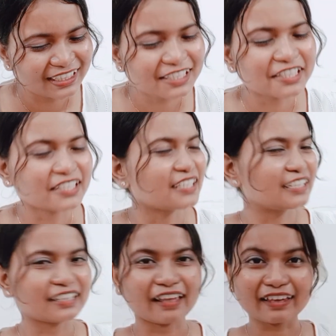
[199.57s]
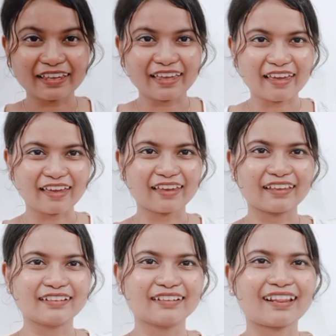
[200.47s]
She did it
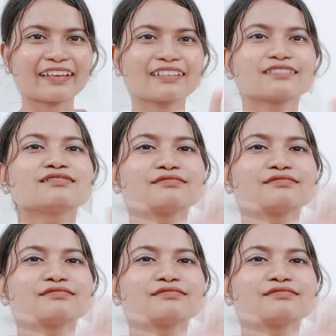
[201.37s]
again. Like,